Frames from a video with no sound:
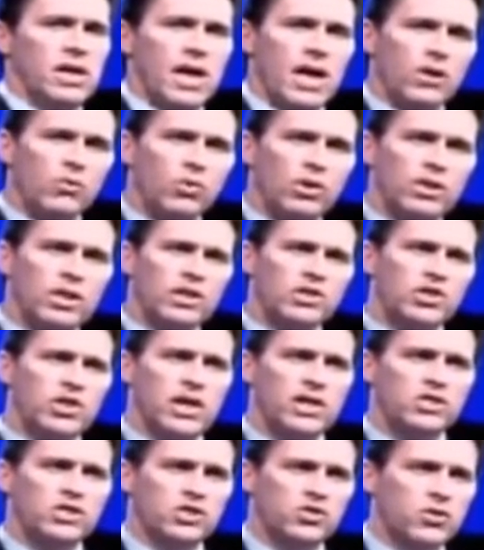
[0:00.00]
And when they
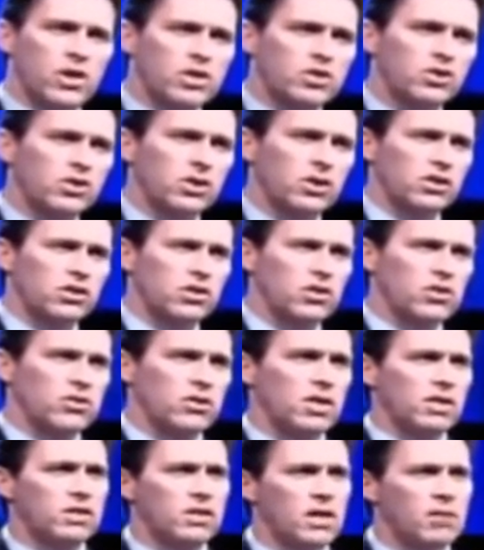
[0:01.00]
change structurally, do you
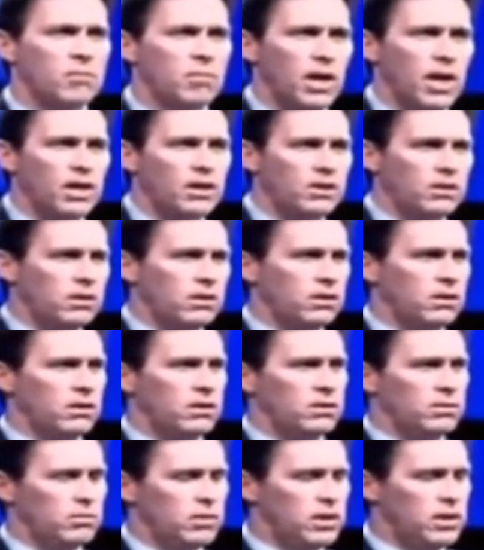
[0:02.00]
think they might
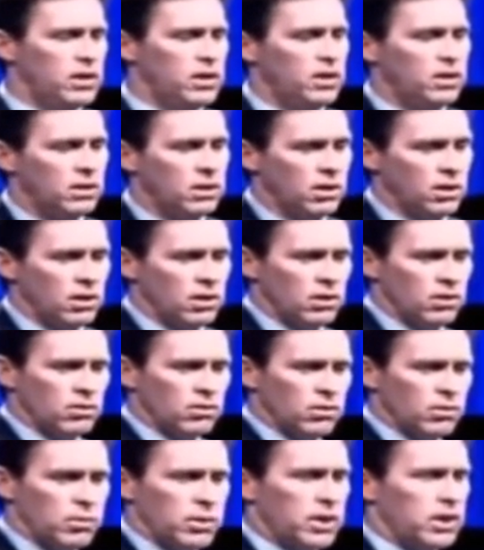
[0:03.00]
impede
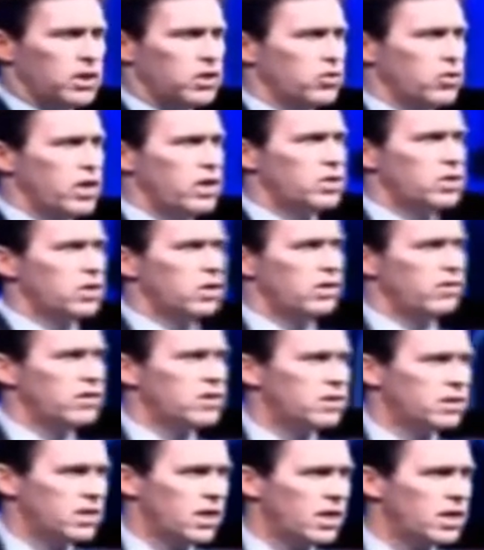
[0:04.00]
the penetration of
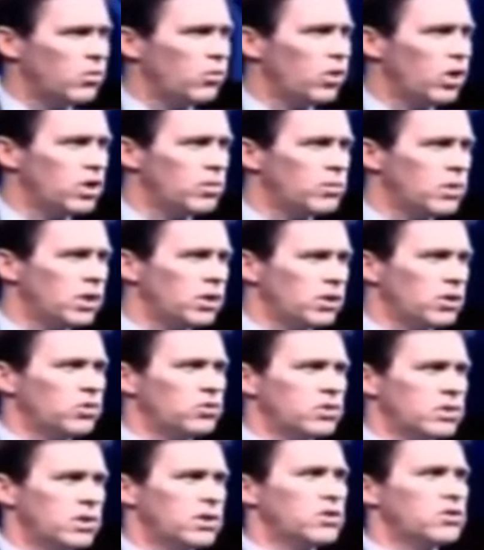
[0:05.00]
these tiny water
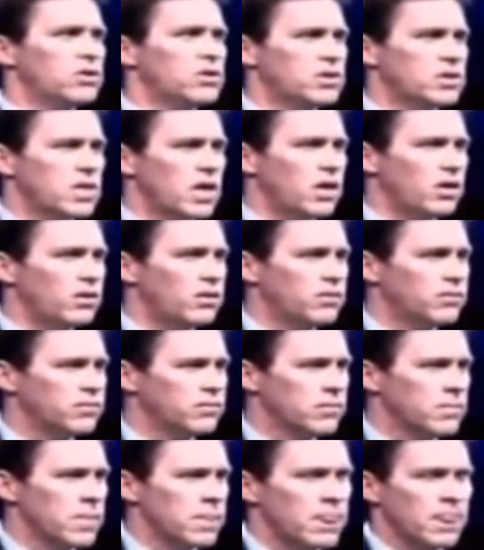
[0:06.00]
molecules into the cell?
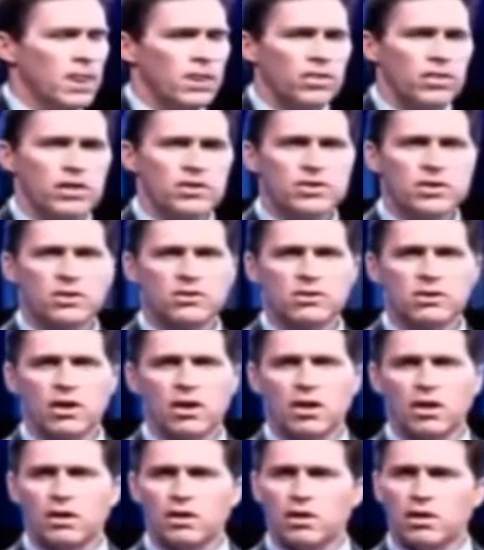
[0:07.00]
This is
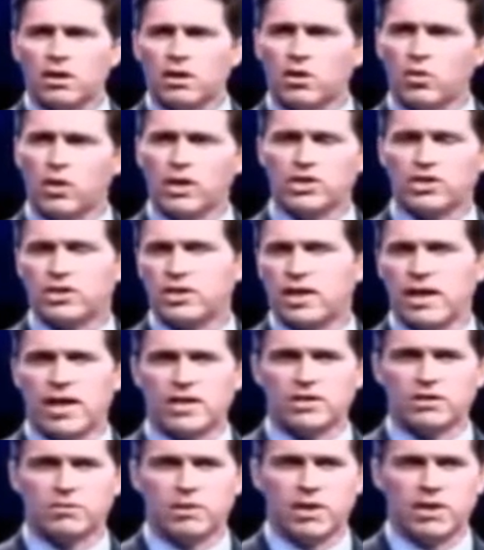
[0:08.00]
a question that
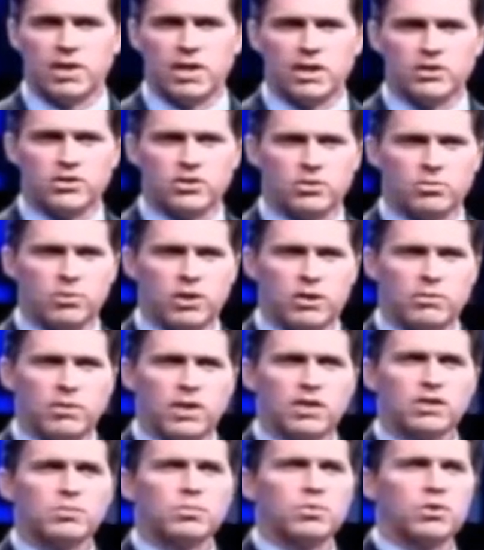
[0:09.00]
hasn't been answered, but it
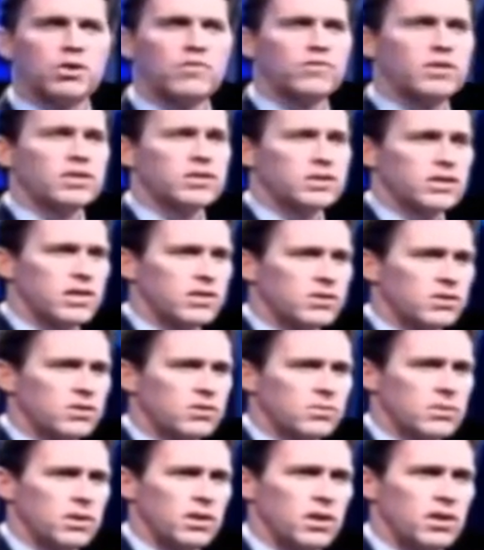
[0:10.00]
makes perfect sense
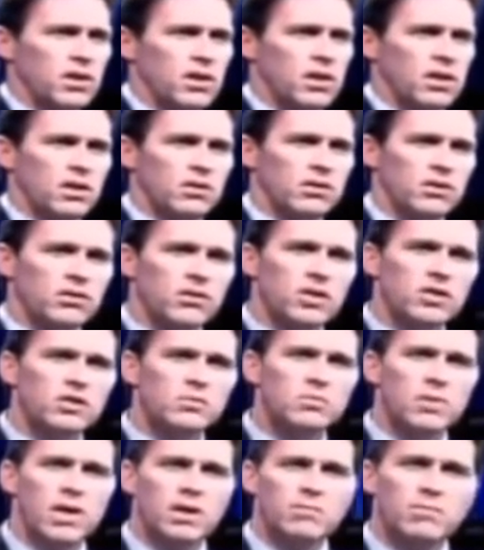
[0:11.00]
to me that
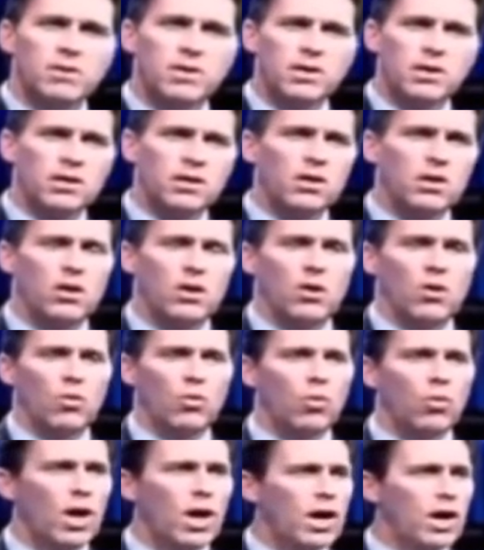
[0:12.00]
this may be
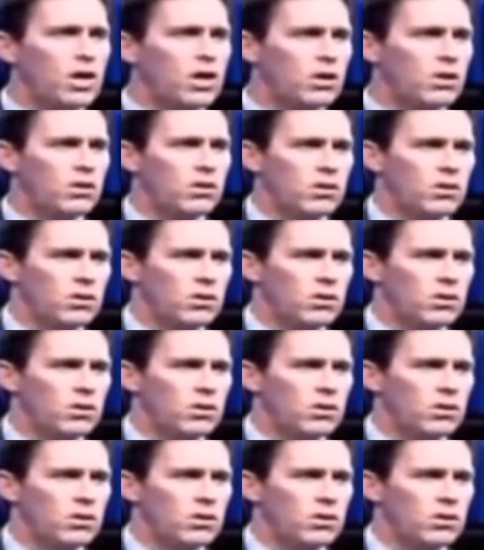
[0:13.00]
why